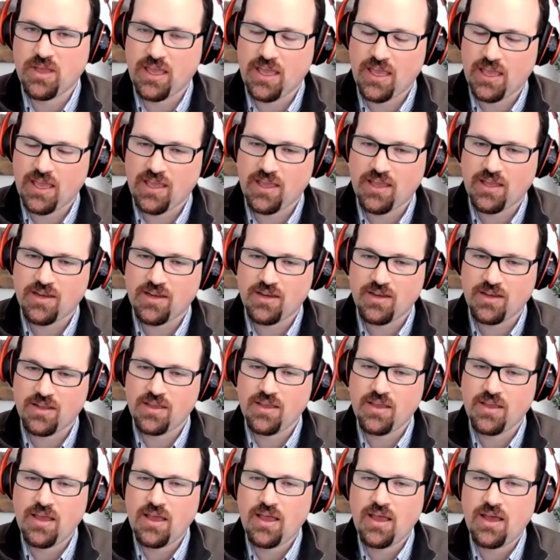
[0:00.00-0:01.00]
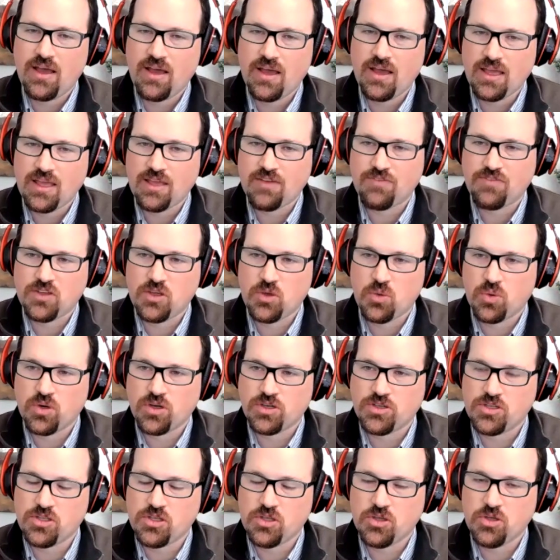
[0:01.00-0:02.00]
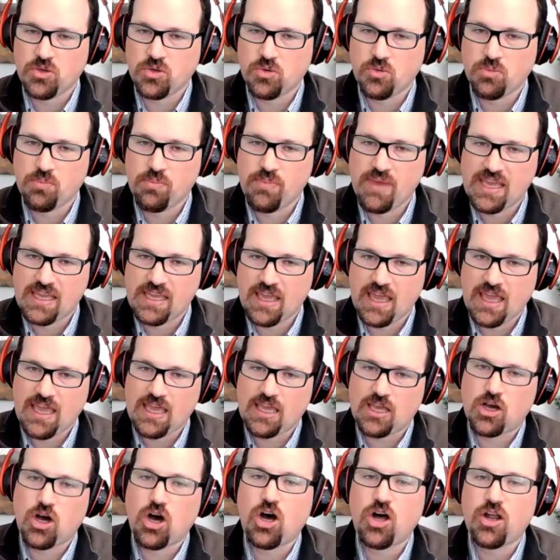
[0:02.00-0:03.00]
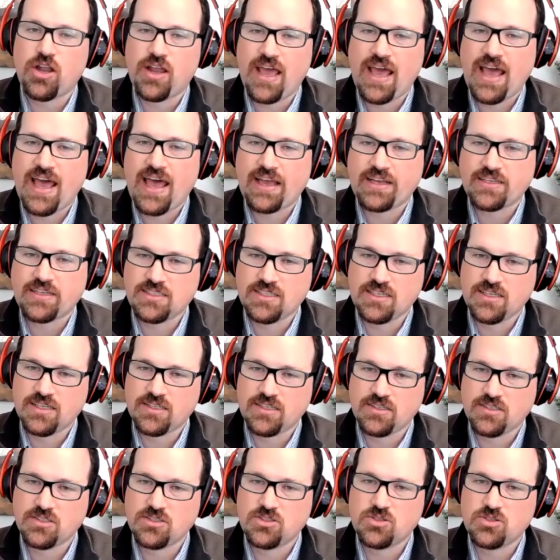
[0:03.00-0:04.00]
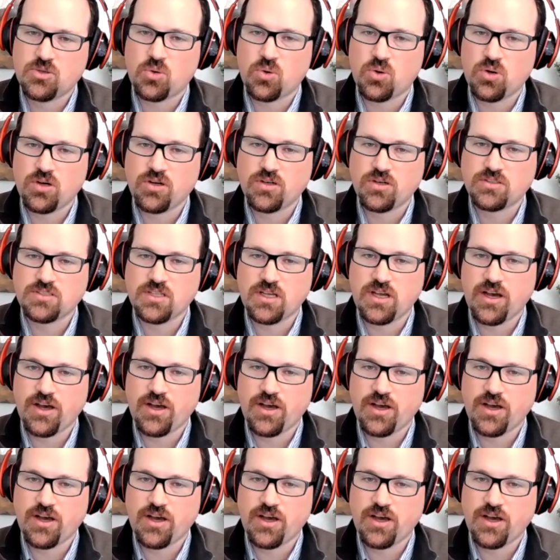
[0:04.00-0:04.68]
And if you were to make a call to action towards